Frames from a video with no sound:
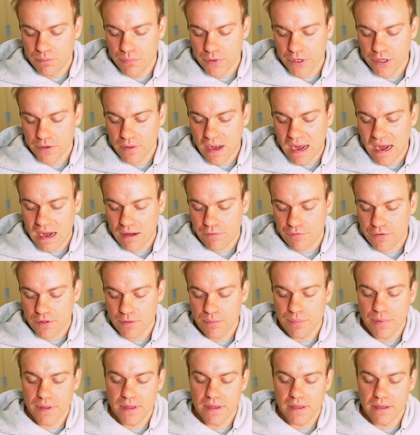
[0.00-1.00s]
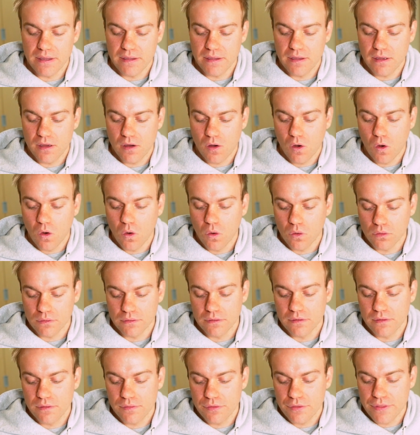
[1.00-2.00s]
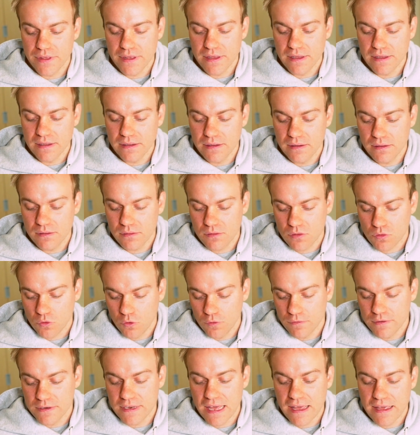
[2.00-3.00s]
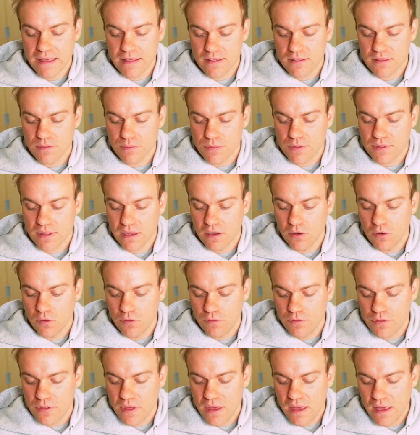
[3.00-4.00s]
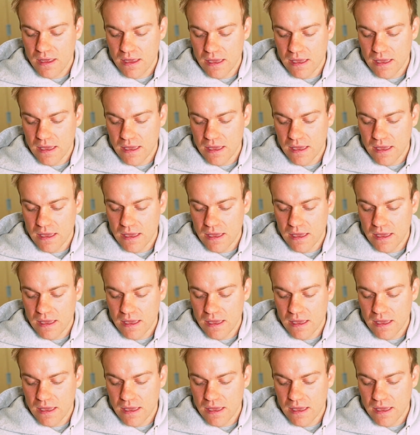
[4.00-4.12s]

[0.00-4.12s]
but you have to be on the sort of dates themselves.